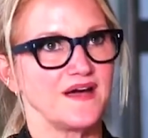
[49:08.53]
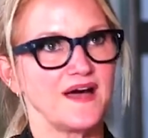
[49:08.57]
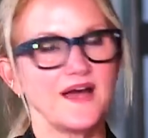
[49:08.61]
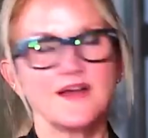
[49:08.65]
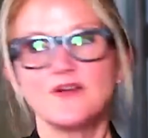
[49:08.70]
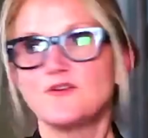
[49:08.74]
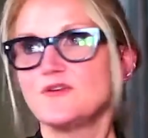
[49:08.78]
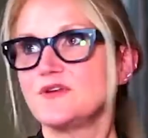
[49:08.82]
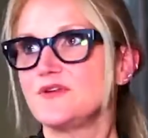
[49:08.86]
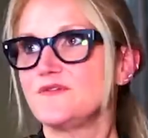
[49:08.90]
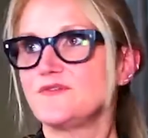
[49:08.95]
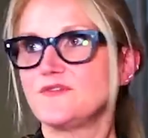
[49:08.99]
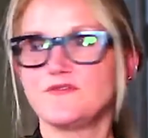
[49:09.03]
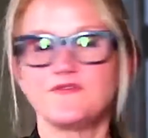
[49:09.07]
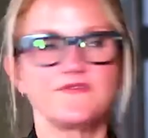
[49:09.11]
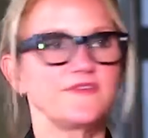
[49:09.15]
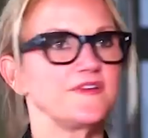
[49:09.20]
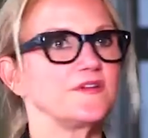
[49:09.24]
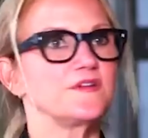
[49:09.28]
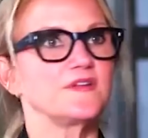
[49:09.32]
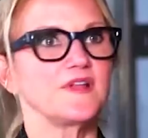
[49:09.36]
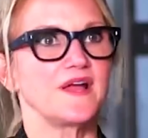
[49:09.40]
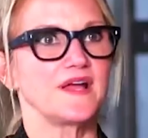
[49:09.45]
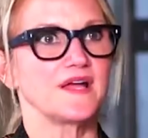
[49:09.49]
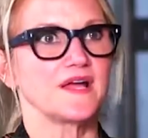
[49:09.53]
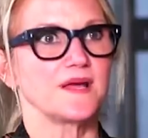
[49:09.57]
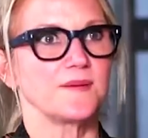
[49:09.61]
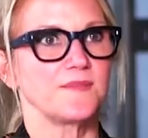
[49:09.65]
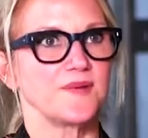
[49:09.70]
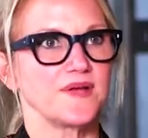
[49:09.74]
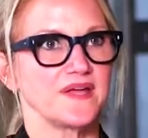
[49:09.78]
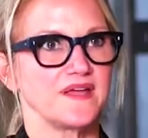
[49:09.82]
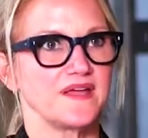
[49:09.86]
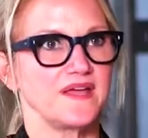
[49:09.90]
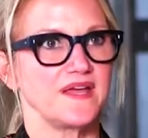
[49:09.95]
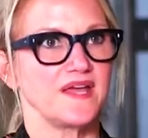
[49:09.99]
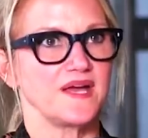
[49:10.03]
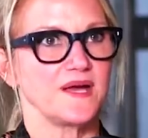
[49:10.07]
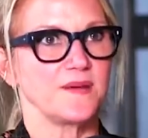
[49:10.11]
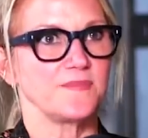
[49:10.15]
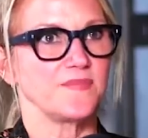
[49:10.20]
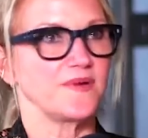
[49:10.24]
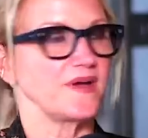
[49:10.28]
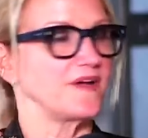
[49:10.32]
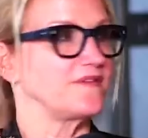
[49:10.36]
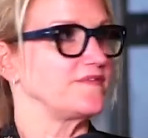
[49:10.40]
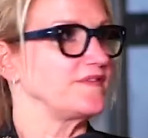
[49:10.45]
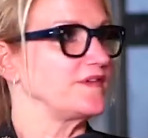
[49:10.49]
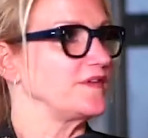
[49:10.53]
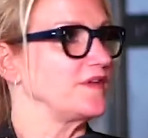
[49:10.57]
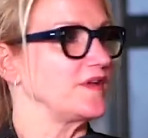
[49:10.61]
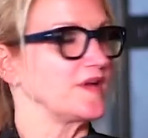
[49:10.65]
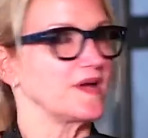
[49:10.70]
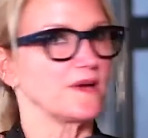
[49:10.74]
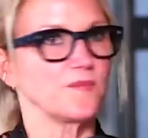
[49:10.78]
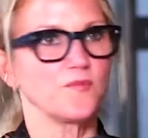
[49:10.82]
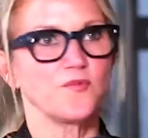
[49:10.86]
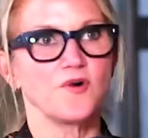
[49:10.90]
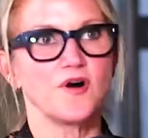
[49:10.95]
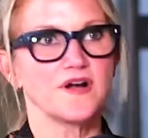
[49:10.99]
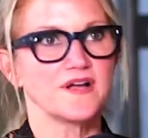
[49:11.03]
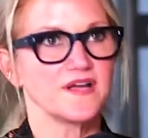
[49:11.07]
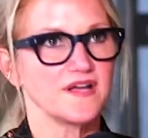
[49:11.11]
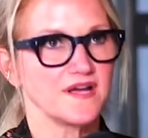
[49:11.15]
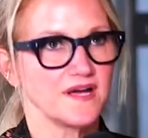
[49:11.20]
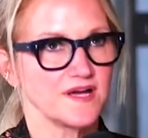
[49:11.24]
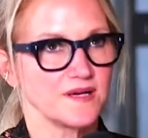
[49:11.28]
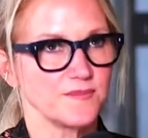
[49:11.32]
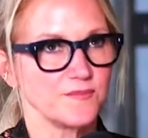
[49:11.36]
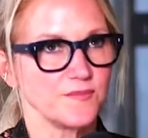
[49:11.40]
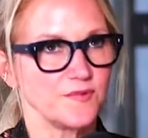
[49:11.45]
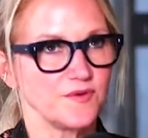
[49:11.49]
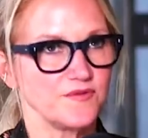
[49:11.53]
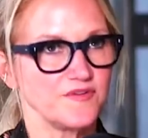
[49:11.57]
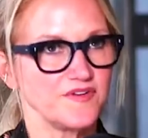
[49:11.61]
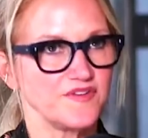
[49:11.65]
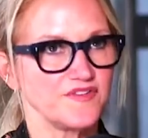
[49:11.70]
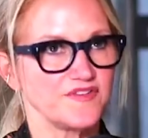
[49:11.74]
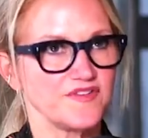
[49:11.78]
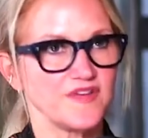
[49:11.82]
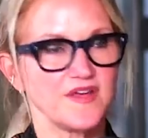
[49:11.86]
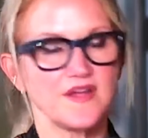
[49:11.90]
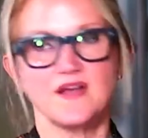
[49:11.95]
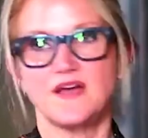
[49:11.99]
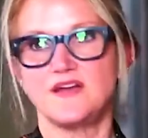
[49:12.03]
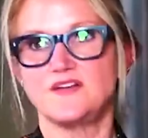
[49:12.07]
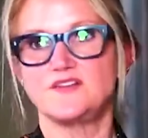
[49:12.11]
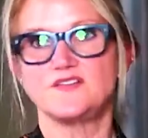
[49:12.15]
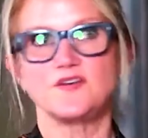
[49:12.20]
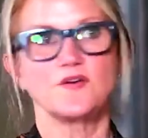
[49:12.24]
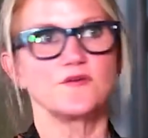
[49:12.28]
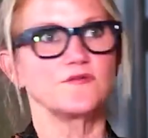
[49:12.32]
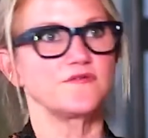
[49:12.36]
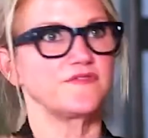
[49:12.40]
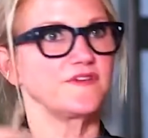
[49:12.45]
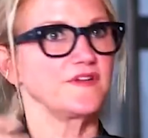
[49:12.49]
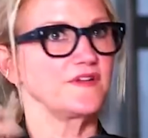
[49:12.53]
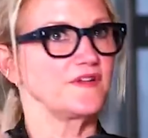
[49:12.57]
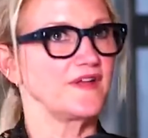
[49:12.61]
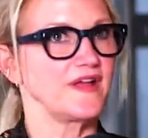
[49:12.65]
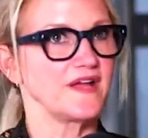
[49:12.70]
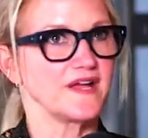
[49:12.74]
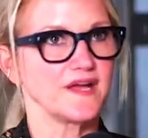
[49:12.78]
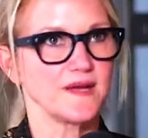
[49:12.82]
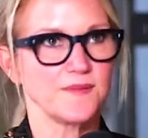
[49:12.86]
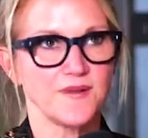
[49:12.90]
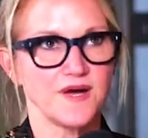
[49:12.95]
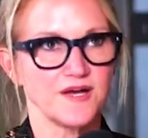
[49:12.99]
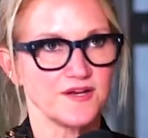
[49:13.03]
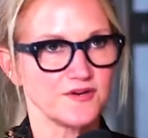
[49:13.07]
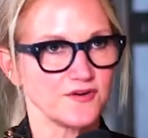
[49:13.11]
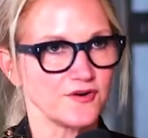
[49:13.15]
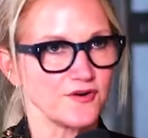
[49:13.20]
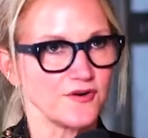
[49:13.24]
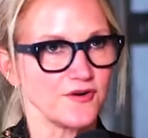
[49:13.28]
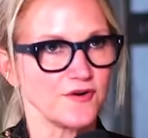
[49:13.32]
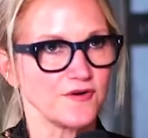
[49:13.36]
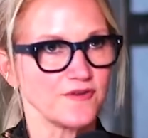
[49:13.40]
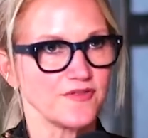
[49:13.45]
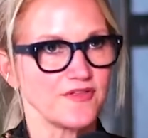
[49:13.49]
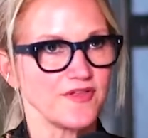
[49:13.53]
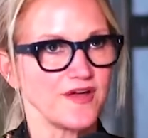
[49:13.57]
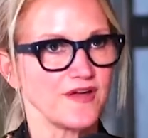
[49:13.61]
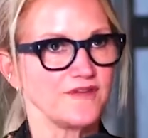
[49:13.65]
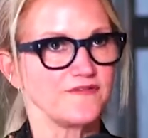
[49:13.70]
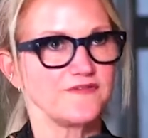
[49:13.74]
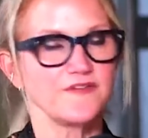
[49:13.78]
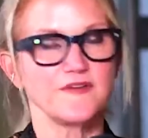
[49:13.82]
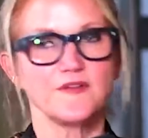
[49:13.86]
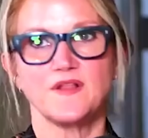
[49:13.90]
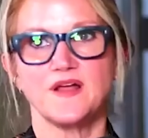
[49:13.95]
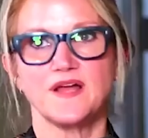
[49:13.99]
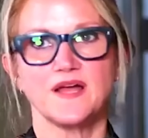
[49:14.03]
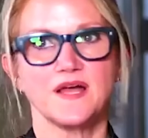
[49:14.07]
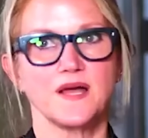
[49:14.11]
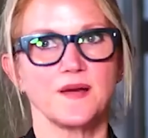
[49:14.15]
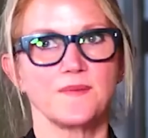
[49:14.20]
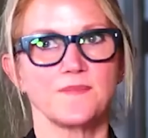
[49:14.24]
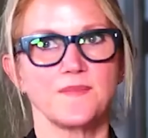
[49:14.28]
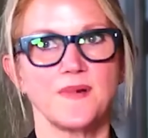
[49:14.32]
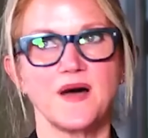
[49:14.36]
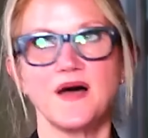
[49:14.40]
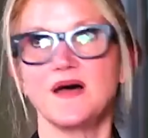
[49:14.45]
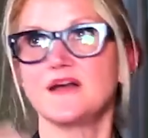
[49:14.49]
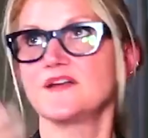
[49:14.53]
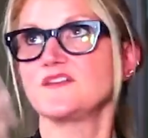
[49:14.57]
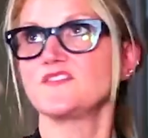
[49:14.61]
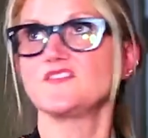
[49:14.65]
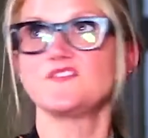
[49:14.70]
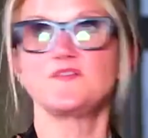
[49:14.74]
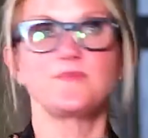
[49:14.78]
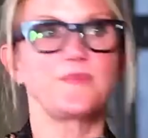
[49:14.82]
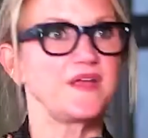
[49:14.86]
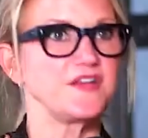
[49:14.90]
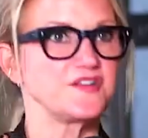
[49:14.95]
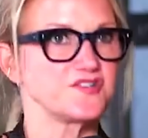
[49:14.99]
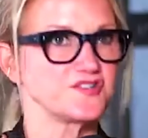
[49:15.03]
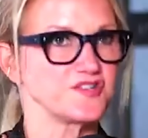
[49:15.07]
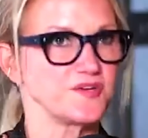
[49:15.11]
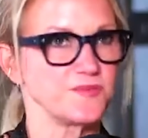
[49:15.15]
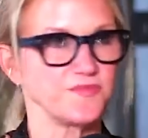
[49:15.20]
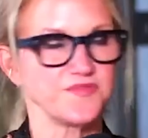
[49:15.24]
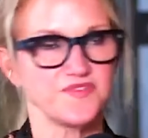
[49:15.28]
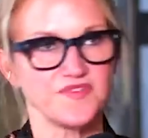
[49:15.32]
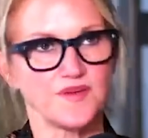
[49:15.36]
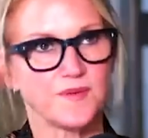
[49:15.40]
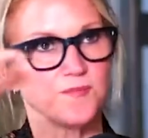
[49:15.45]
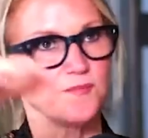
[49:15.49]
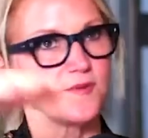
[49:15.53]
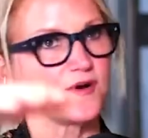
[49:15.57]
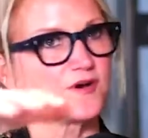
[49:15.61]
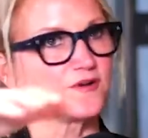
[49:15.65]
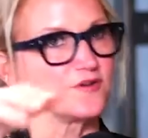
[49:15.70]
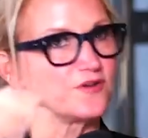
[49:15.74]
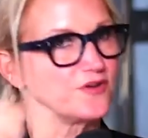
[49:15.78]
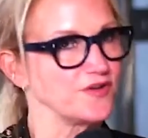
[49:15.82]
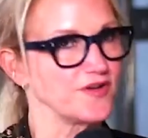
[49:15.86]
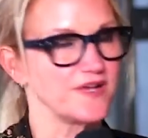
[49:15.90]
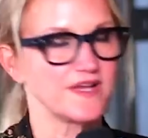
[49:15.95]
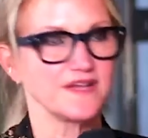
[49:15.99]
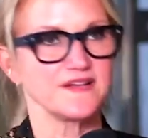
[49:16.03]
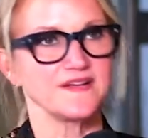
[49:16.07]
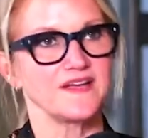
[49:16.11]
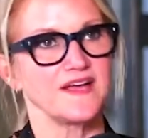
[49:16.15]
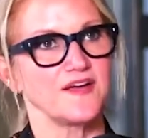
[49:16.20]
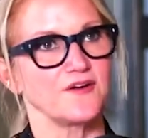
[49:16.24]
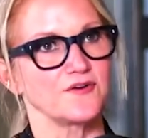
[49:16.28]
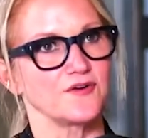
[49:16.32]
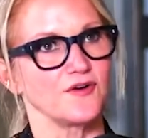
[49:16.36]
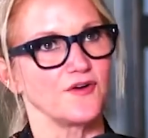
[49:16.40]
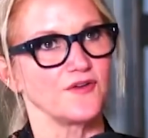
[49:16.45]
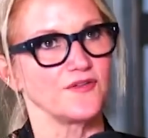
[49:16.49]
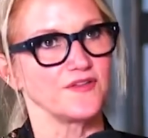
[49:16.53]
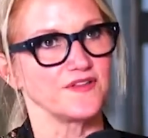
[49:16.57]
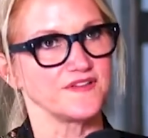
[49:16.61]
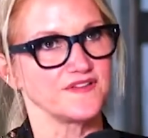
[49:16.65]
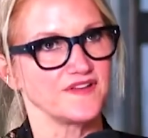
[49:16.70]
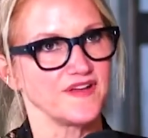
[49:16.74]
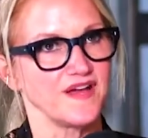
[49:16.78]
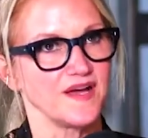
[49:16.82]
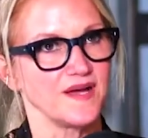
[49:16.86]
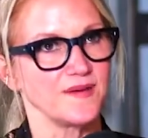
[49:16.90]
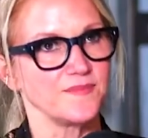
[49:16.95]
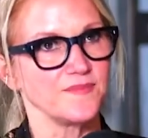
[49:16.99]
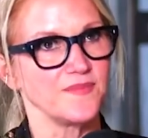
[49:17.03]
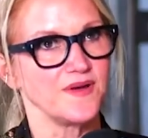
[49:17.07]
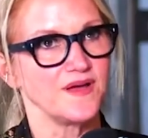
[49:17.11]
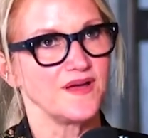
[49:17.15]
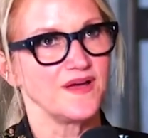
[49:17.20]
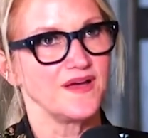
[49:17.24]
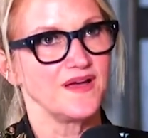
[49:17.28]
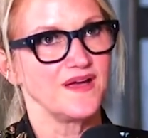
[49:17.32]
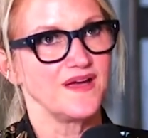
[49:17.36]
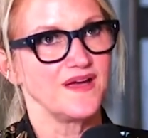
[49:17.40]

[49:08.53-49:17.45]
I don't even feel like I'm at camp. I feel like I'm walking on a movie set. I don't feel like I'm on Earth. I feel like I'm on a spaceship somewhere looking down all the time.